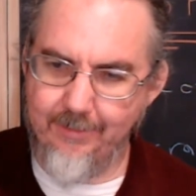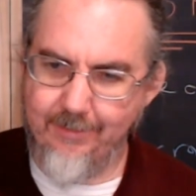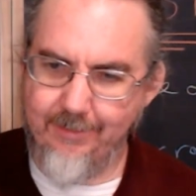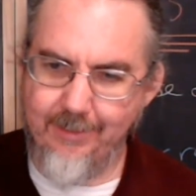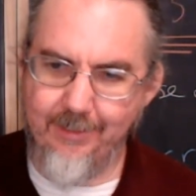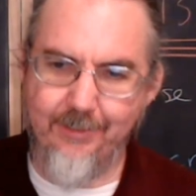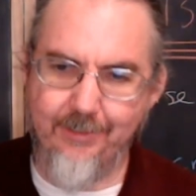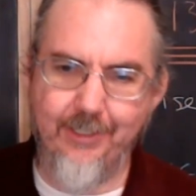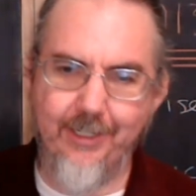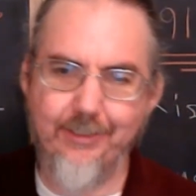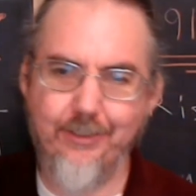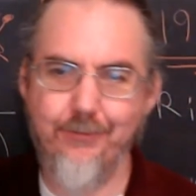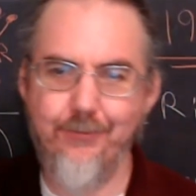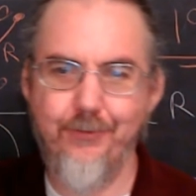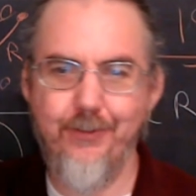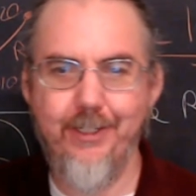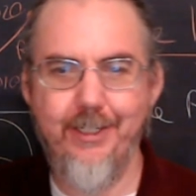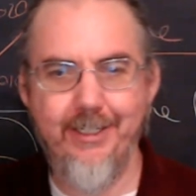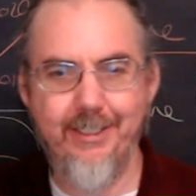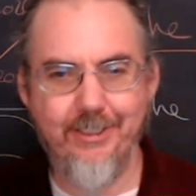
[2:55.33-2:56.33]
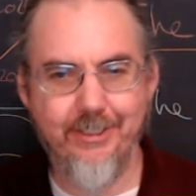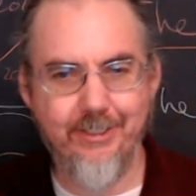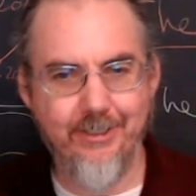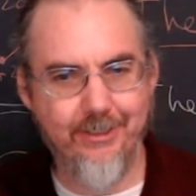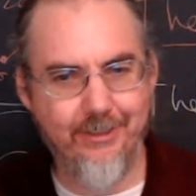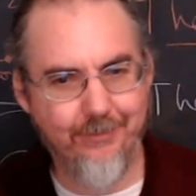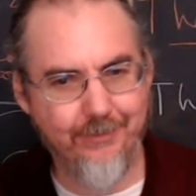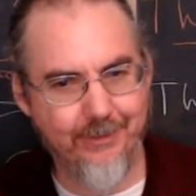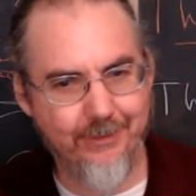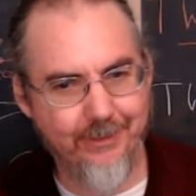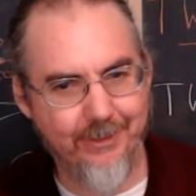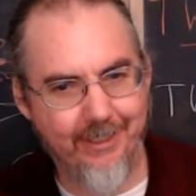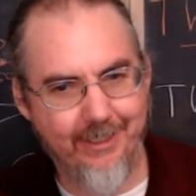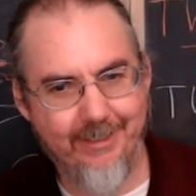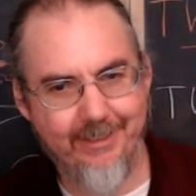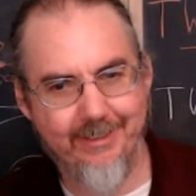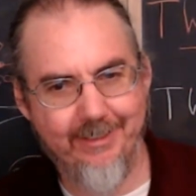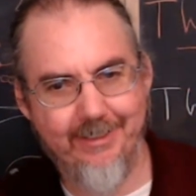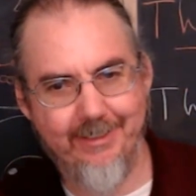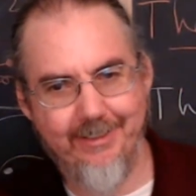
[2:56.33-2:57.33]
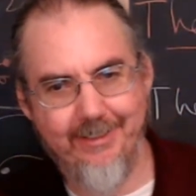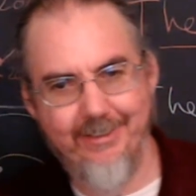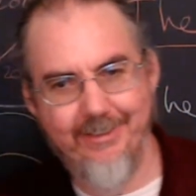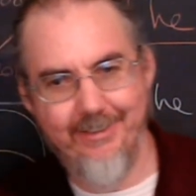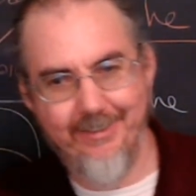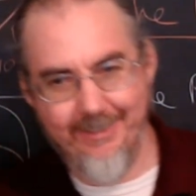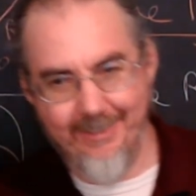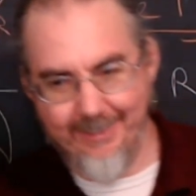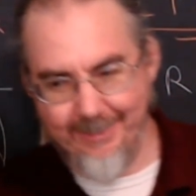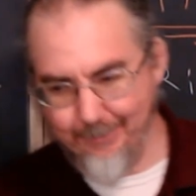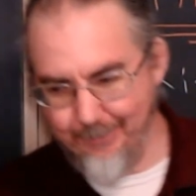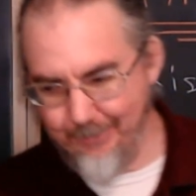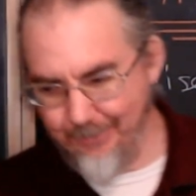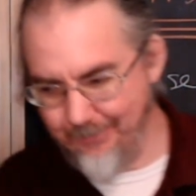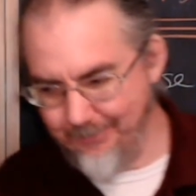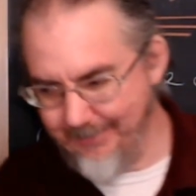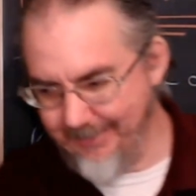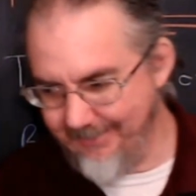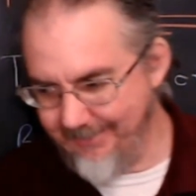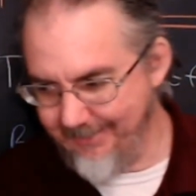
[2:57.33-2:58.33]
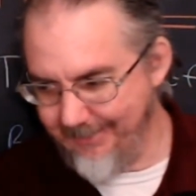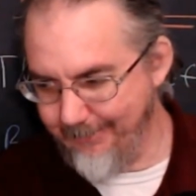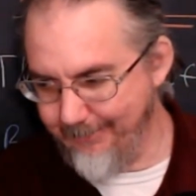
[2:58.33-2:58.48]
declassification of a lot of the documents from that time,